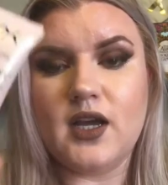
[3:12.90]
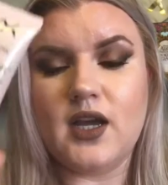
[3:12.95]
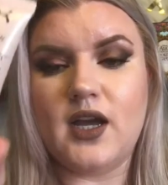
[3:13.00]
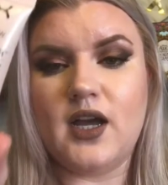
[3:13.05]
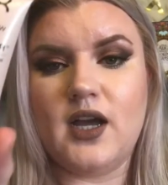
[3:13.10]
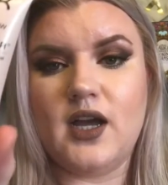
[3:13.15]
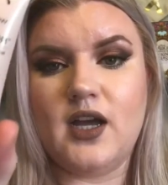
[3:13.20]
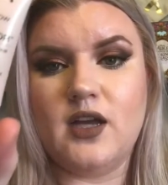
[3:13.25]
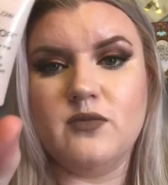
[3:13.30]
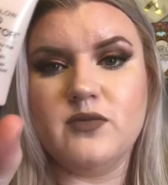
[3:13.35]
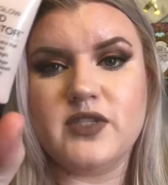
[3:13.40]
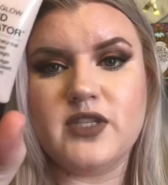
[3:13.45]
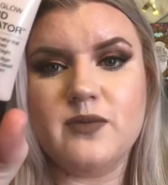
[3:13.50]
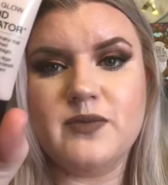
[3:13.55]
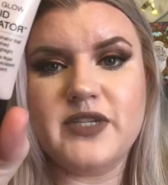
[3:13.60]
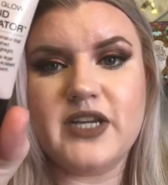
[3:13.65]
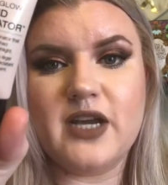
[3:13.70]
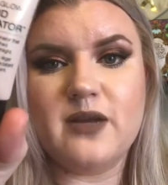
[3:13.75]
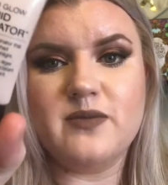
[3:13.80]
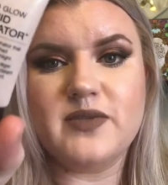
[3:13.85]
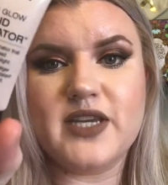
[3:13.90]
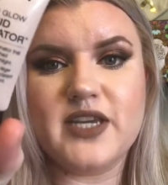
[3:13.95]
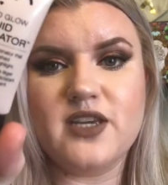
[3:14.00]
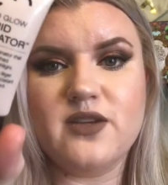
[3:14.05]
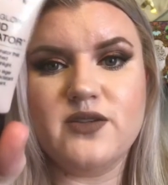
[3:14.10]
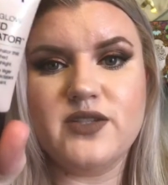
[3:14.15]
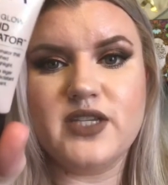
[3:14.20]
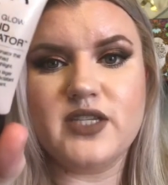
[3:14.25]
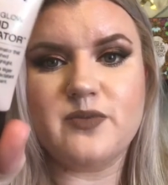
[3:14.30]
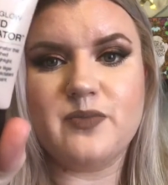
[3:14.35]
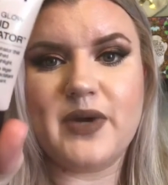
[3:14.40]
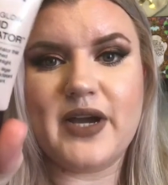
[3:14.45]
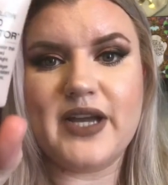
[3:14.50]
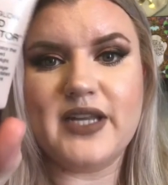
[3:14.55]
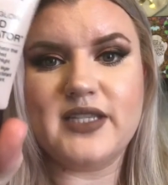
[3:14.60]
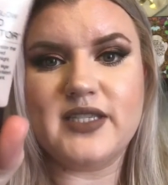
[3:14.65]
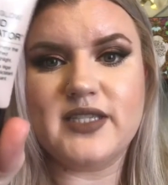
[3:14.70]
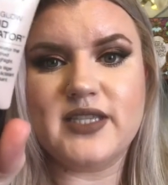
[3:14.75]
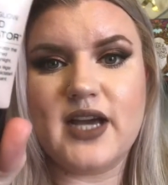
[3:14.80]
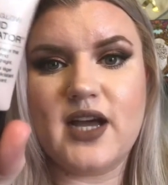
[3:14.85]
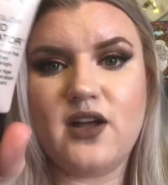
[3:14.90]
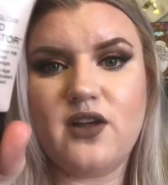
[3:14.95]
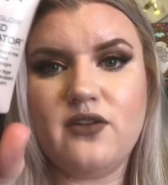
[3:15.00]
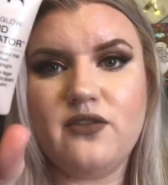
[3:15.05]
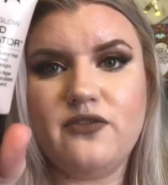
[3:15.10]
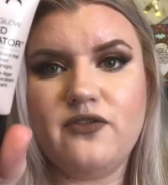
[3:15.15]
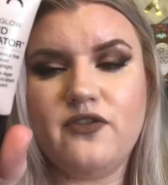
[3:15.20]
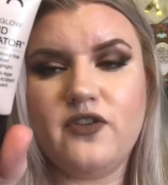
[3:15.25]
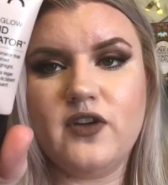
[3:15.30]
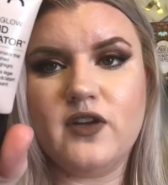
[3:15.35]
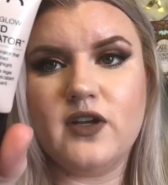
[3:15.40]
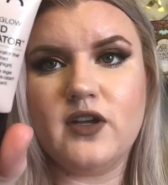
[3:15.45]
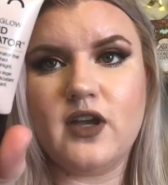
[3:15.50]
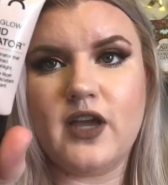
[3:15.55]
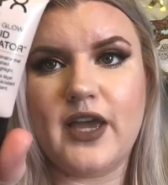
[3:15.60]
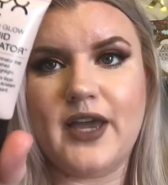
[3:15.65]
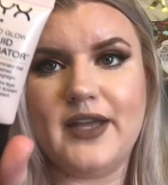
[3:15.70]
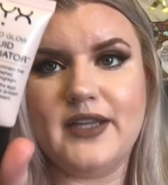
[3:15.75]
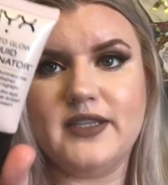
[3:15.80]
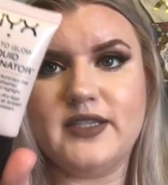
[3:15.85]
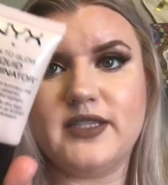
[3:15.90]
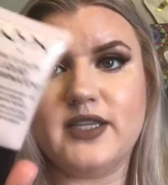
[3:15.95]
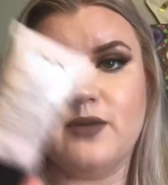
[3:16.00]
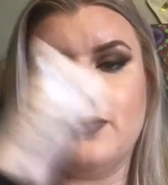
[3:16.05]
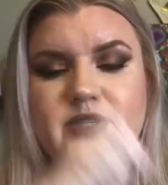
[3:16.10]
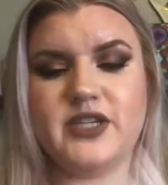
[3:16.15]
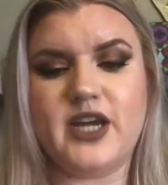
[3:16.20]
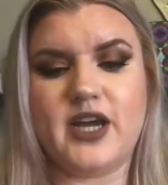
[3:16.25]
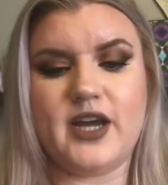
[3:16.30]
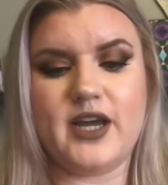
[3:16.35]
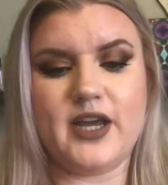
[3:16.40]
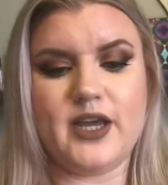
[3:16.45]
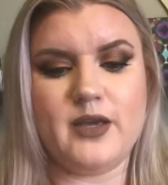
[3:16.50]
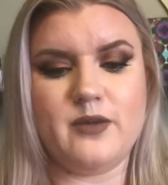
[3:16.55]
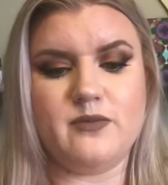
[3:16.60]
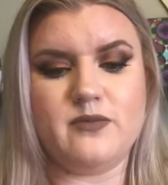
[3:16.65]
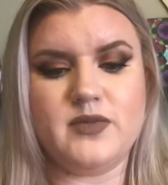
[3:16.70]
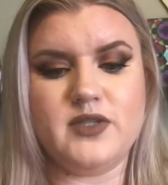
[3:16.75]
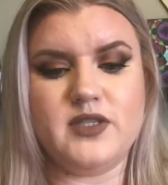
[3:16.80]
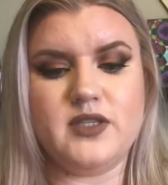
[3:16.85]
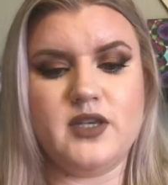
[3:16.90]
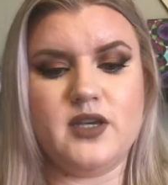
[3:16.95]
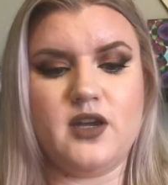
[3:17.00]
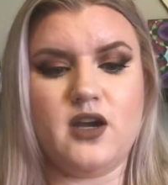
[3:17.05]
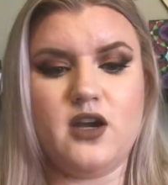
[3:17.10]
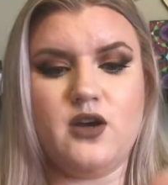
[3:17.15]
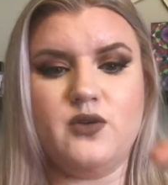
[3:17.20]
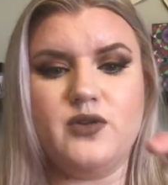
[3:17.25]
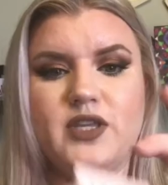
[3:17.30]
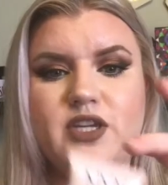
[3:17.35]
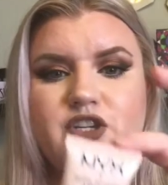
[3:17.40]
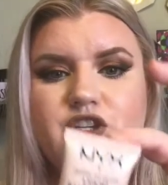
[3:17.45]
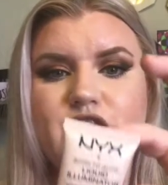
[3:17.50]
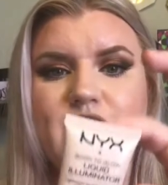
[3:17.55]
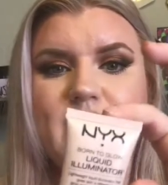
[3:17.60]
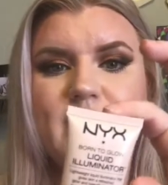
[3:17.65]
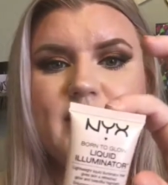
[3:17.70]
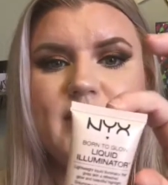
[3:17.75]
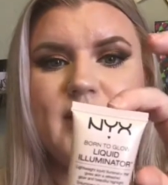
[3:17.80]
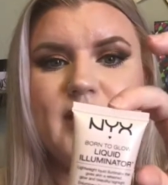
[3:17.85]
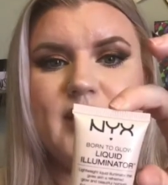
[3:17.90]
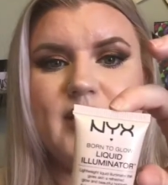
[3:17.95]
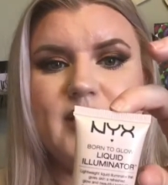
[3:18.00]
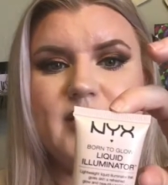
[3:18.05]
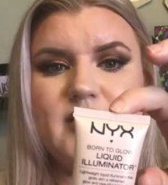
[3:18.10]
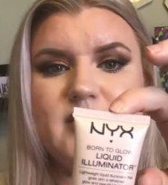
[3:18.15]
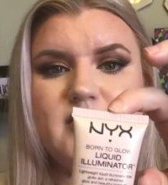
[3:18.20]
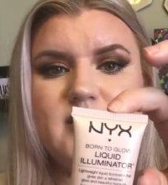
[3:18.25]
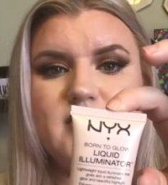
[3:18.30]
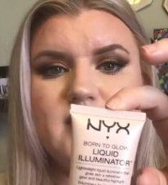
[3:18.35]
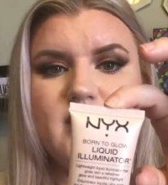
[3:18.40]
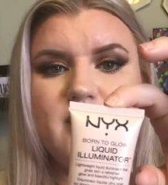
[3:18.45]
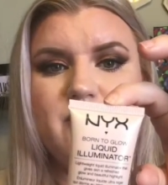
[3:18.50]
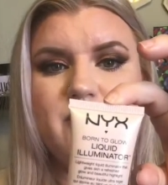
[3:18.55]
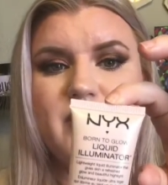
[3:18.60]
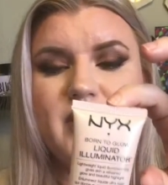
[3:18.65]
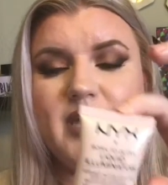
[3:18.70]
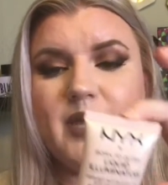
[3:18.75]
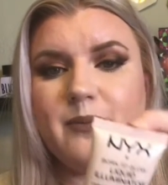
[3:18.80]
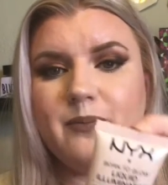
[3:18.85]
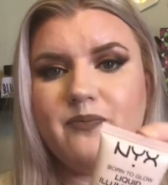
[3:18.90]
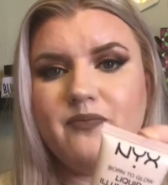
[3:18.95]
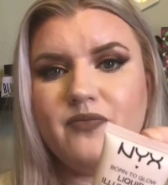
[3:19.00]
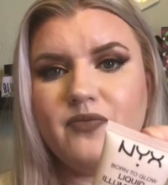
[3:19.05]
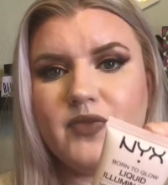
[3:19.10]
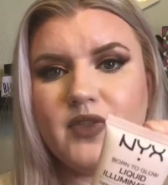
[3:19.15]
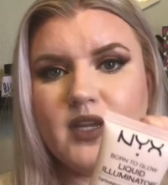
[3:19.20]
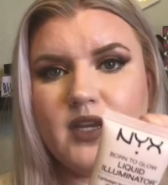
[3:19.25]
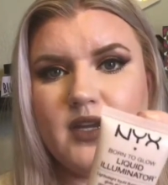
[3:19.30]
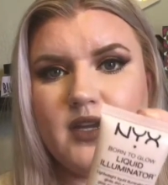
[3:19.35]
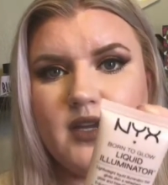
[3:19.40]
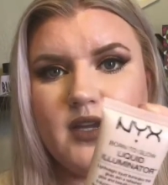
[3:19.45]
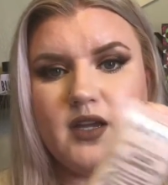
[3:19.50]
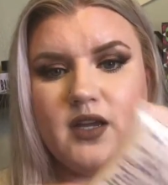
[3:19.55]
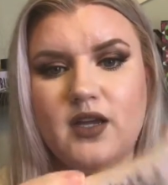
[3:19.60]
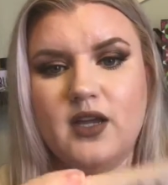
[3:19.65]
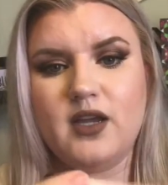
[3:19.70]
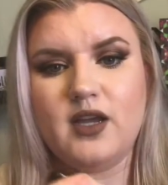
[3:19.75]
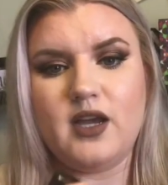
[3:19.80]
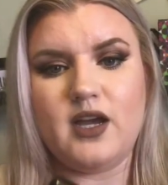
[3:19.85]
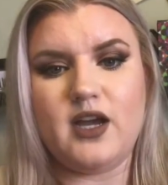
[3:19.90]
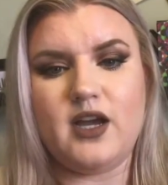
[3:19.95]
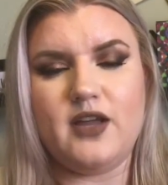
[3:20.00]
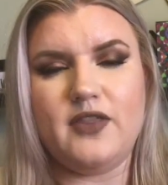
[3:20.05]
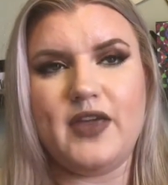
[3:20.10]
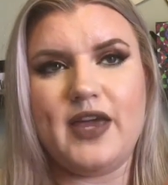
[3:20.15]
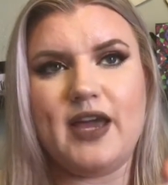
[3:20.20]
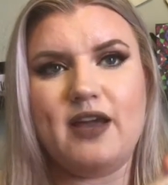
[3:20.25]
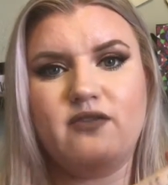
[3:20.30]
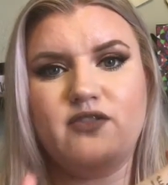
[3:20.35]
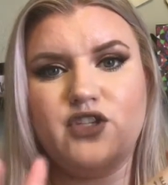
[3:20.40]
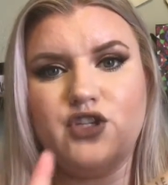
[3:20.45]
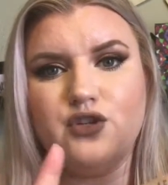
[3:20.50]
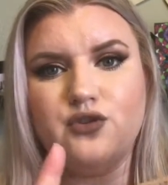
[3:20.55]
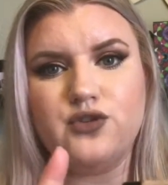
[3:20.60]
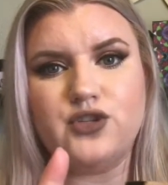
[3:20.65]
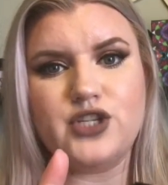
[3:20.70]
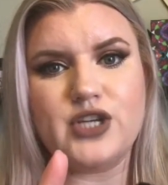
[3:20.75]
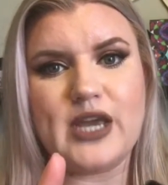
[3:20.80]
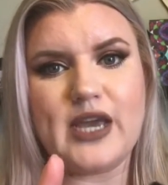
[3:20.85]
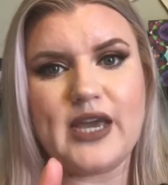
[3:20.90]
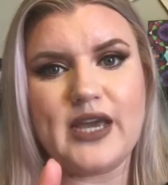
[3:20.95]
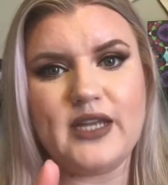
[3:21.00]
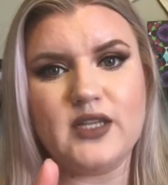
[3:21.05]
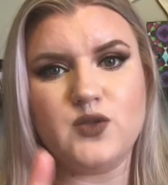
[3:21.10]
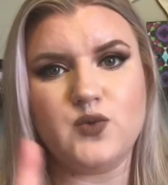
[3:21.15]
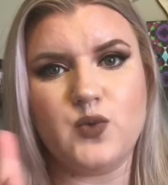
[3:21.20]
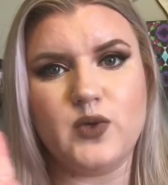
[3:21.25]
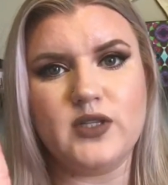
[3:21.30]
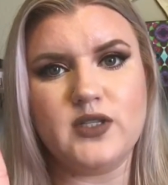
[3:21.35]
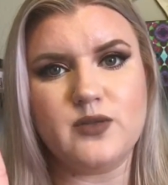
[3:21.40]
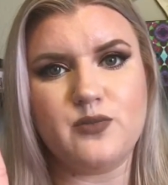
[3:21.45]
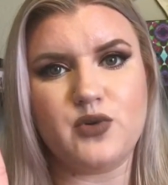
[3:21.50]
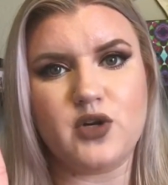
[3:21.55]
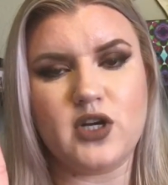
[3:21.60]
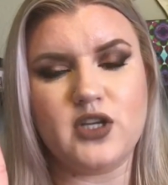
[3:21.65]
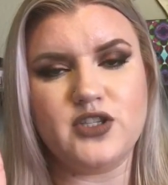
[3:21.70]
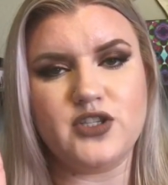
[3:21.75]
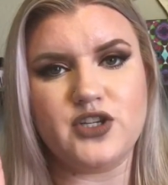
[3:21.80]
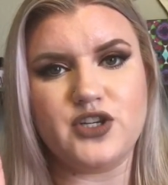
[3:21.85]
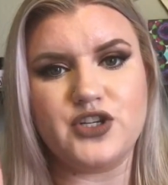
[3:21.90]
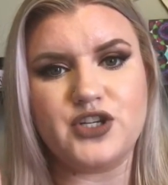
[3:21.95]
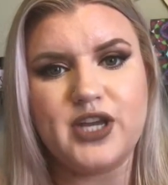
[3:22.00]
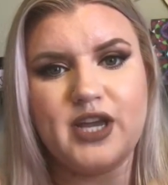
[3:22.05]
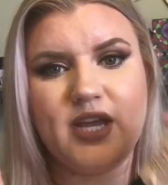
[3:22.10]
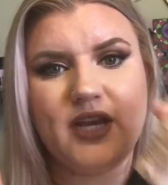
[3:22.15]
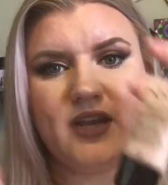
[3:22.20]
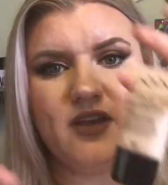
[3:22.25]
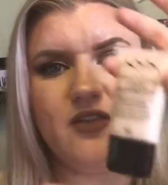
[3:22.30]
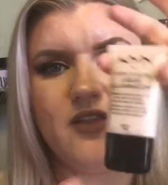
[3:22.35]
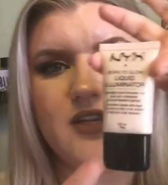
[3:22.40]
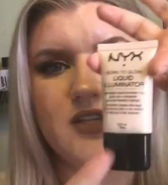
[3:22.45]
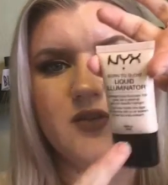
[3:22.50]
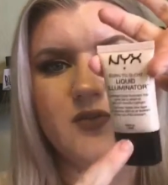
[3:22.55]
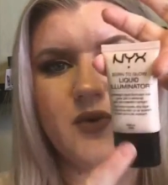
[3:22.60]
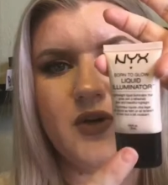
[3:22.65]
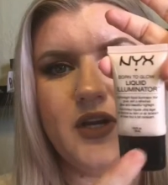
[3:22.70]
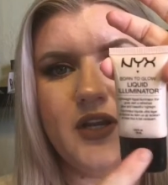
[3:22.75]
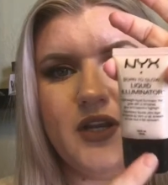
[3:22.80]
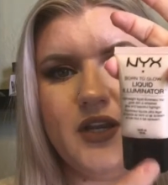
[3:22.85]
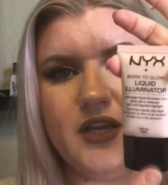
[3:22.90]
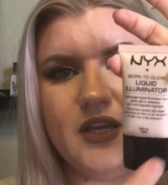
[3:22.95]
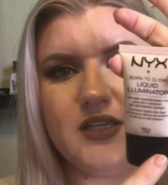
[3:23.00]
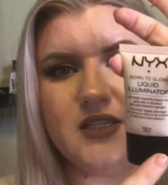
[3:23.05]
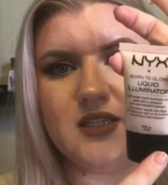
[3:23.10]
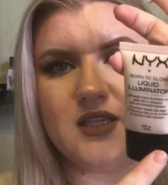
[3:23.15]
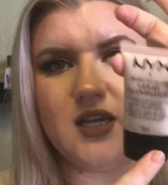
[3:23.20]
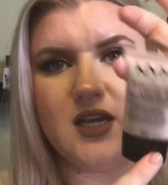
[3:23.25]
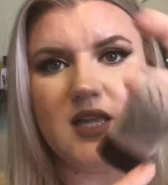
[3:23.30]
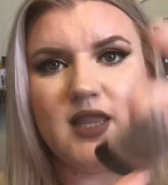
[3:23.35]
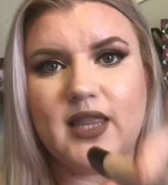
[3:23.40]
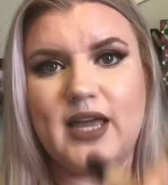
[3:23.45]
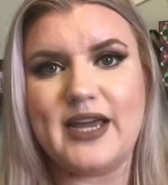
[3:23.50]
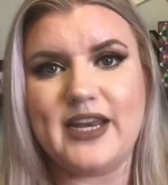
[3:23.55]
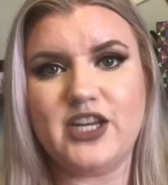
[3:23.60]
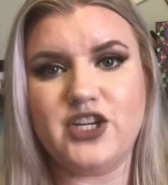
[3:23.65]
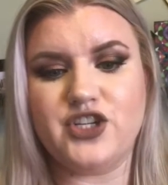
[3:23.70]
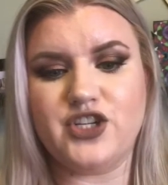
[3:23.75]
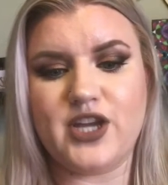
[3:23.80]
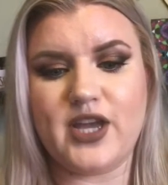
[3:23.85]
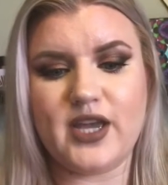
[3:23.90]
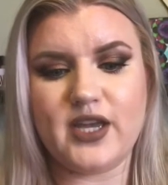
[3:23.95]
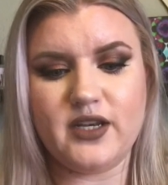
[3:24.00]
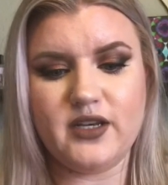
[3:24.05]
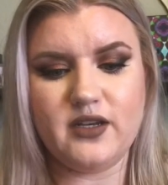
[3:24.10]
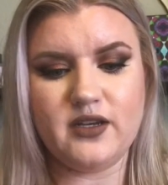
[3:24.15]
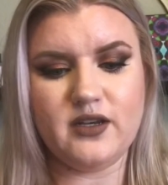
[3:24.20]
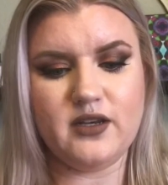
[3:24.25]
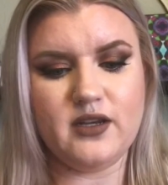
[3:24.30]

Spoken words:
Sometimes I use this by itself, and sometimes, oh, the shade is Sunbeam. They have two shades, one's a bronzer shade and this one is the lightest shade.